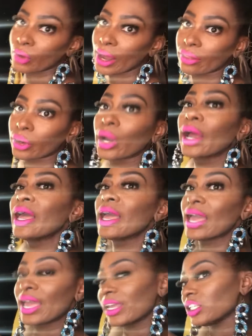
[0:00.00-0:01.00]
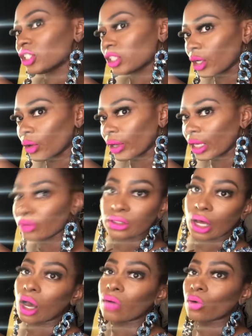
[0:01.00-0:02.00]
rather, it still gives
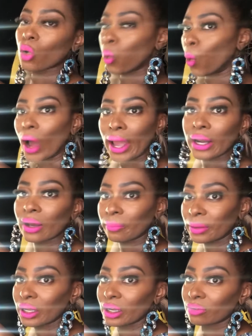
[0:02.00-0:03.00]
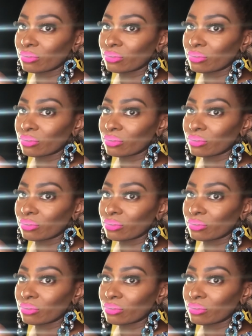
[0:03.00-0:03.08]
off quite a bit of